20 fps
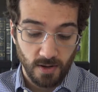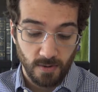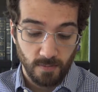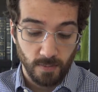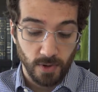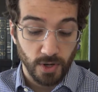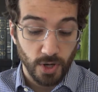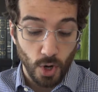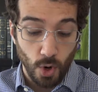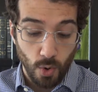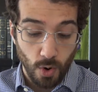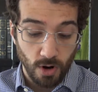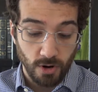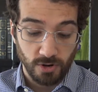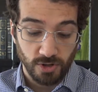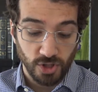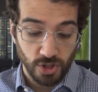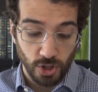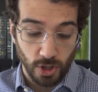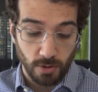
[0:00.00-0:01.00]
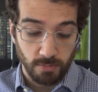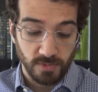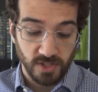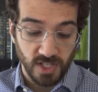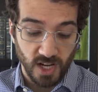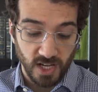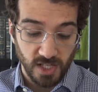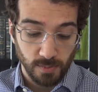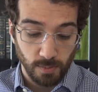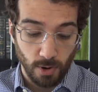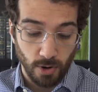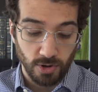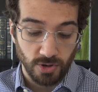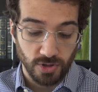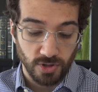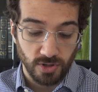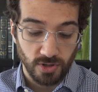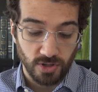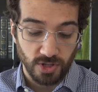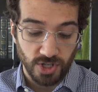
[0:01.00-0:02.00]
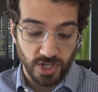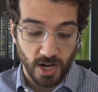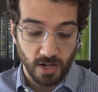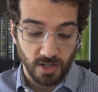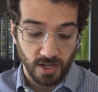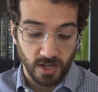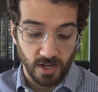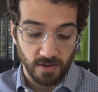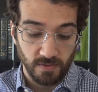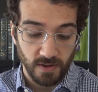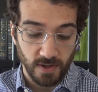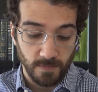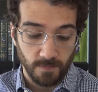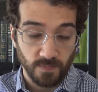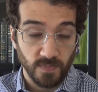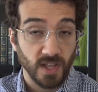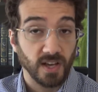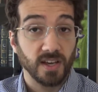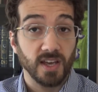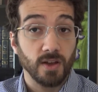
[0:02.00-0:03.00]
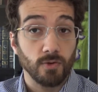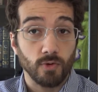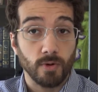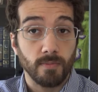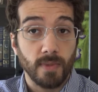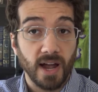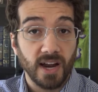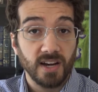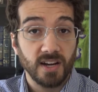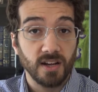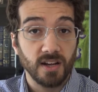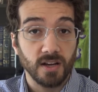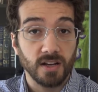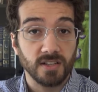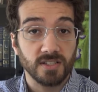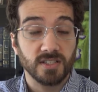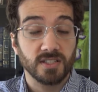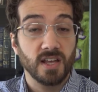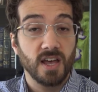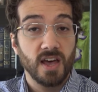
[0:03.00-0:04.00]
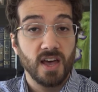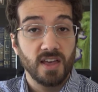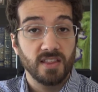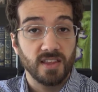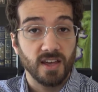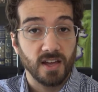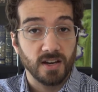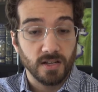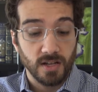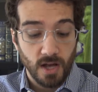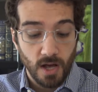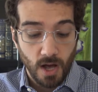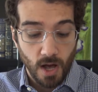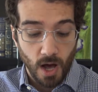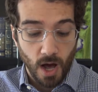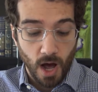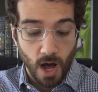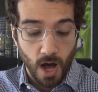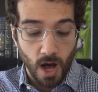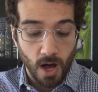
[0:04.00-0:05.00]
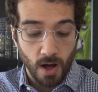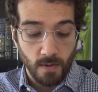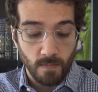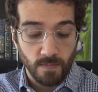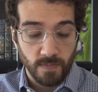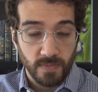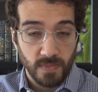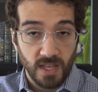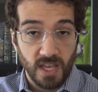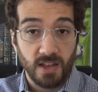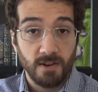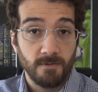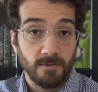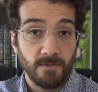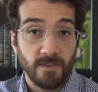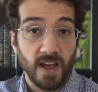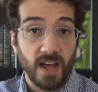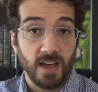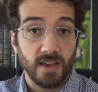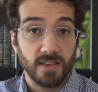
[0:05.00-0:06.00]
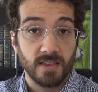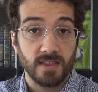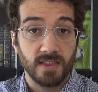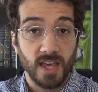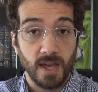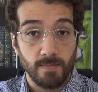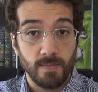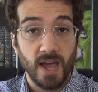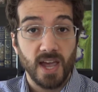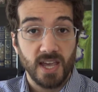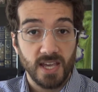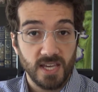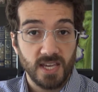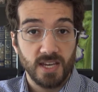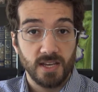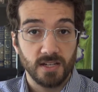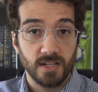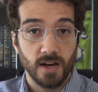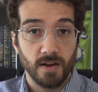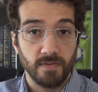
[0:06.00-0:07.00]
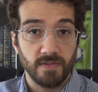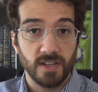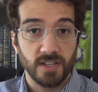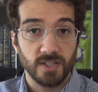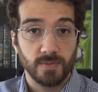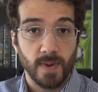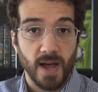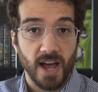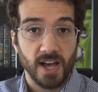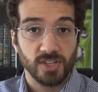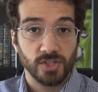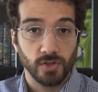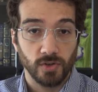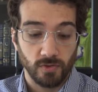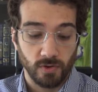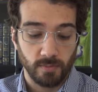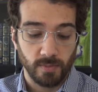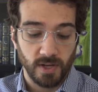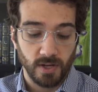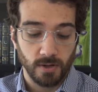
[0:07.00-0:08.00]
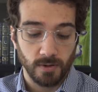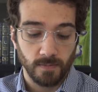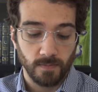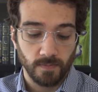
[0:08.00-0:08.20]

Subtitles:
But no uncircumcised person shall eat of it. Again, reminding us that in faith they may eat of this Passover meal.